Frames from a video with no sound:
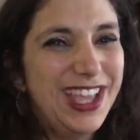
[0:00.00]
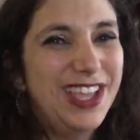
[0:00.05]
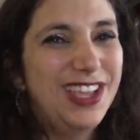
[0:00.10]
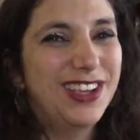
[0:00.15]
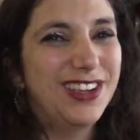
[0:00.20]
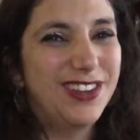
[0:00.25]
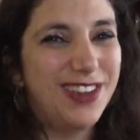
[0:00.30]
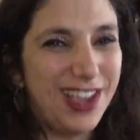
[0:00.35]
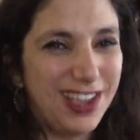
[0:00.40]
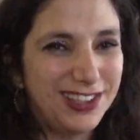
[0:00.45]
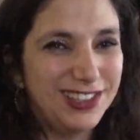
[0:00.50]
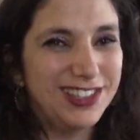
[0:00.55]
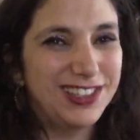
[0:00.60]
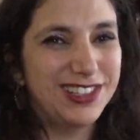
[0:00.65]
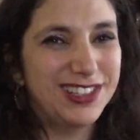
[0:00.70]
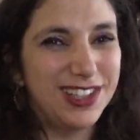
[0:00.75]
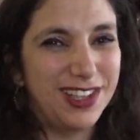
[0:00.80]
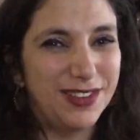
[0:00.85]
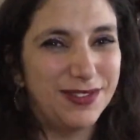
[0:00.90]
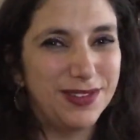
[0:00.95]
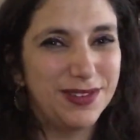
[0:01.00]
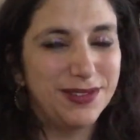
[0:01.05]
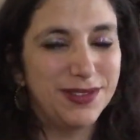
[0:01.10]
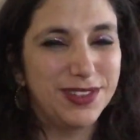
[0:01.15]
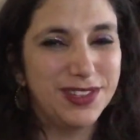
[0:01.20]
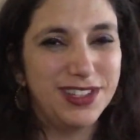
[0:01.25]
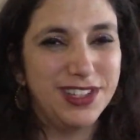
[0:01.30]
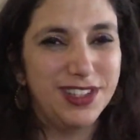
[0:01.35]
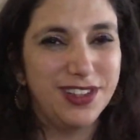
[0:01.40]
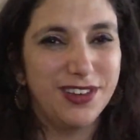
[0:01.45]
Ground yourself. I remember
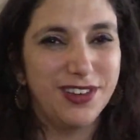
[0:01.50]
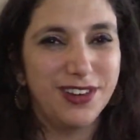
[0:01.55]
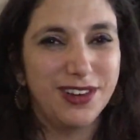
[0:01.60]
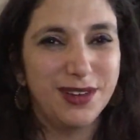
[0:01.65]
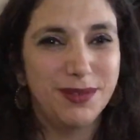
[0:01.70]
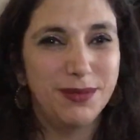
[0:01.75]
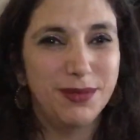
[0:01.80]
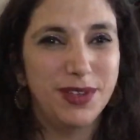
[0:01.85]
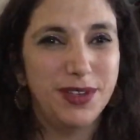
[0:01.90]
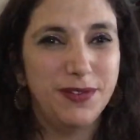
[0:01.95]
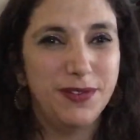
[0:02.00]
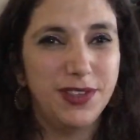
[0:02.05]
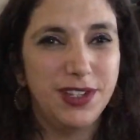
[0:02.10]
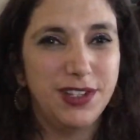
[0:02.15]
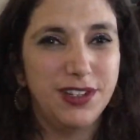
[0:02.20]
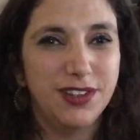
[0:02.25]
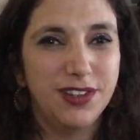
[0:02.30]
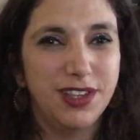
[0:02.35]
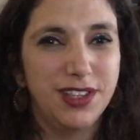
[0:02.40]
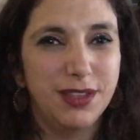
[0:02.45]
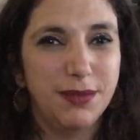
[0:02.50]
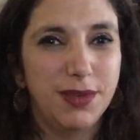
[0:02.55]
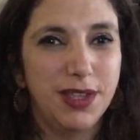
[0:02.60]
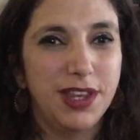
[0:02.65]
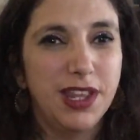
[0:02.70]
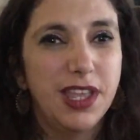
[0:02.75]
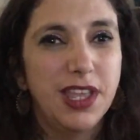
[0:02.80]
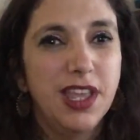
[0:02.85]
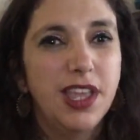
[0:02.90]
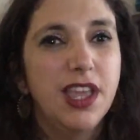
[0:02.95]
seeing your aura briefly during the
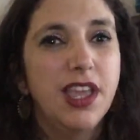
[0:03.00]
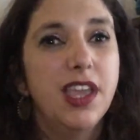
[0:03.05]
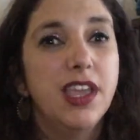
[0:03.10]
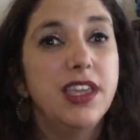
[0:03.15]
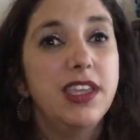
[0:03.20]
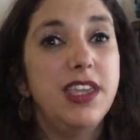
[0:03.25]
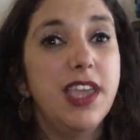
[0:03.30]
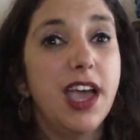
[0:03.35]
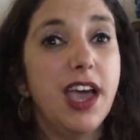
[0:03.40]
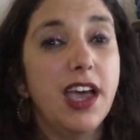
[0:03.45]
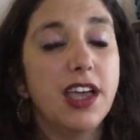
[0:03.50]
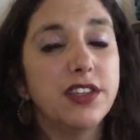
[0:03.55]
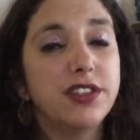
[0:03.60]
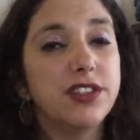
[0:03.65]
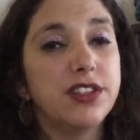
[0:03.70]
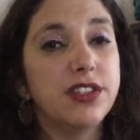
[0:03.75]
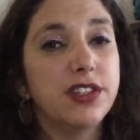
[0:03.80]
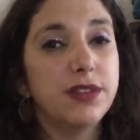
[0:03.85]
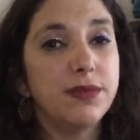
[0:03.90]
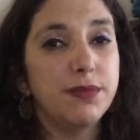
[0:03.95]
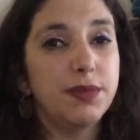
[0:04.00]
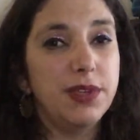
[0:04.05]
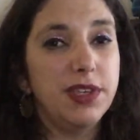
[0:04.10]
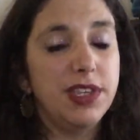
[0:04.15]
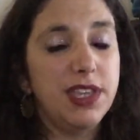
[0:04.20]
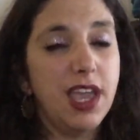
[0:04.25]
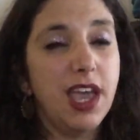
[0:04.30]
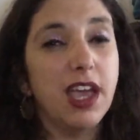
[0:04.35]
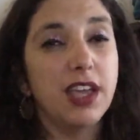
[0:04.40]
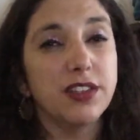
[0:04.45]
beginning. Yes, but
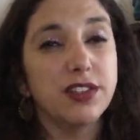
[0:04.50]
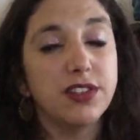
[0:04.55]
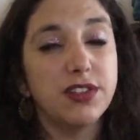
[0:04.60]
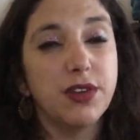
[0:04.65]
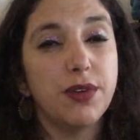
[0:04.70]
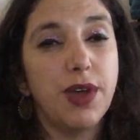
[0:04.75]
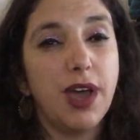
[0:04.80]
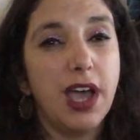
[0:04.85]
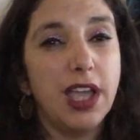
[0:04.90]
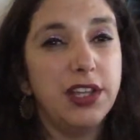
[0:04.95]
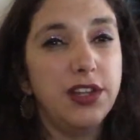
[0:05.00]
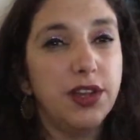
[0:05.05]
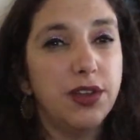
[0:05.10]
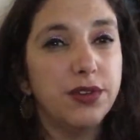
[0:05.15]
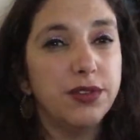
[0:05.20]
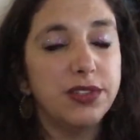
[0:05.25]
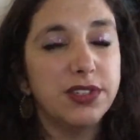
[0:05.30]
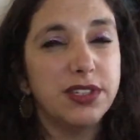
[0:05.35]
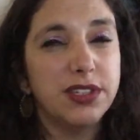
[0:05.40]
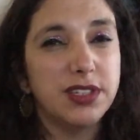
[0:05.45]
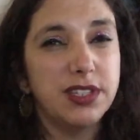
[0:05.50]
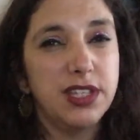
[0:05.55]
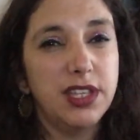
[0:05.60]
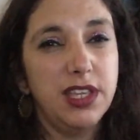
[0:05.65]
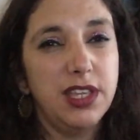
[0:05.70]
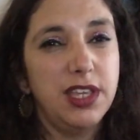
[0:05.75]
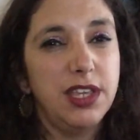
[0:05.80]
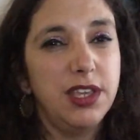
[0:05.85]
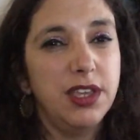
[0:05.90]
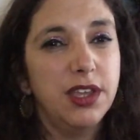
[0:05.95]
yeah, so I don't
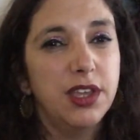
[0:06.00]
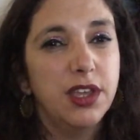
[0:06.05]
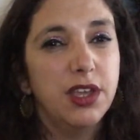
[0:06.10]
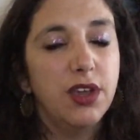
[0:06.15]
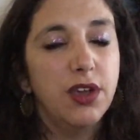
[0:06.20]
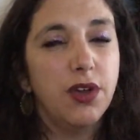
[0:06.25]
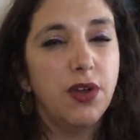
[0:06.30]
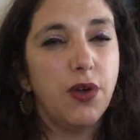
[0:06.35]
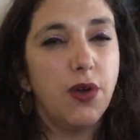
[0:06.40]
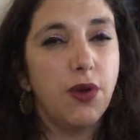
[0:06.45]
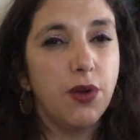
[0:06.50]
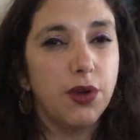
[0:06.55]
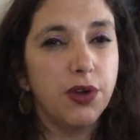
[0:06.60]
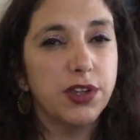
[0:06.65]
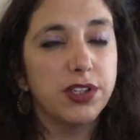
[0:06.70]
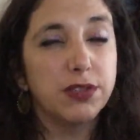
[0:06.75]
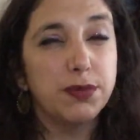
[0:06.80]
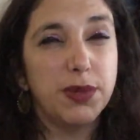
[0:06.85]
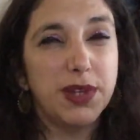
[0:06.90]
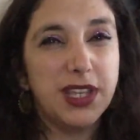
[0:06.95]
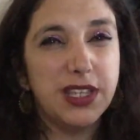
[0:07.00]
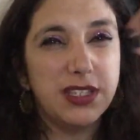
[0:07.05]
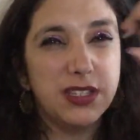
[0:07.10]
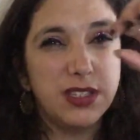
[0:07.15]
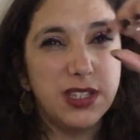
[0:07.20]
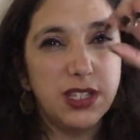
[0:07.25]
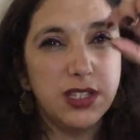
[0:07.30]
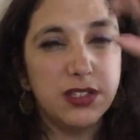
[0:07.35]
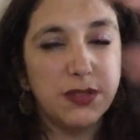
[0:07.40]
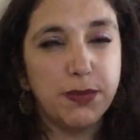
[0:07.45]
see auras, but I
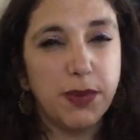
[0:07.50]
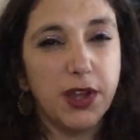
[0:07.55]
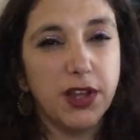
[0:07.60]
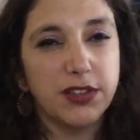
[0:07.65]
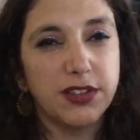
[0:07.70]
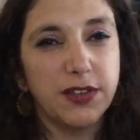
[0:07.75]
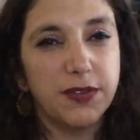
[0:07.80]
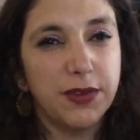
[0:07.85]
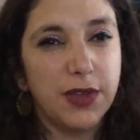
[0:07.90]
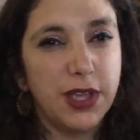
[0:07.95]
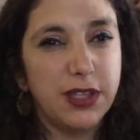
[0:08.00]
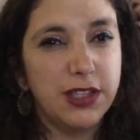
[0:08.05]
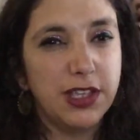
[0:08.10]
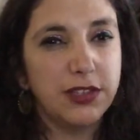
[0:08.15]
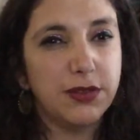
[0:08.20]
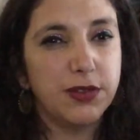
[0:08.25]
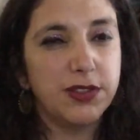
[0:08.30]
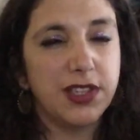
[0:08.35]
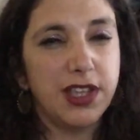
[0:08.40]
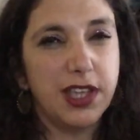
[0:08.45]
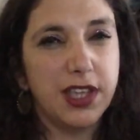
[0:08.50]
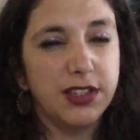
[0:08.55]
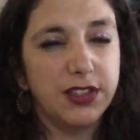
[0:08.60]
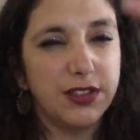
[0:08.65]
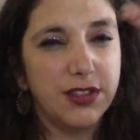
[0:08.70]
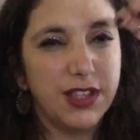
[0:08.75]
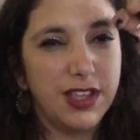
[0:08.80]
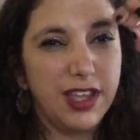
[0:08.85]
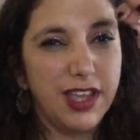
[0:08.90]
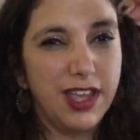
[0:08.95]
see sparks. That's what
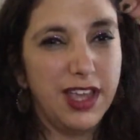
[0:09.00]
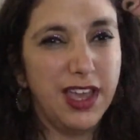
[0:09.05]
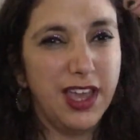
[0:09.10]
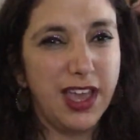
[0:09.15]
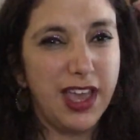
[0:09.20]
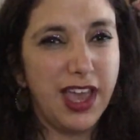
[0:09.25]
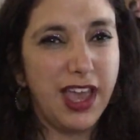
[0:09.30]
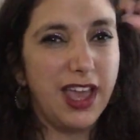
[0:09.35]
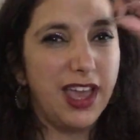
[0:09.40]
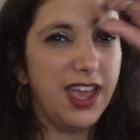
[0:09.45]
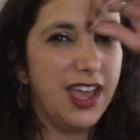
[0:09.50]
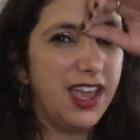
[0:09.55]
I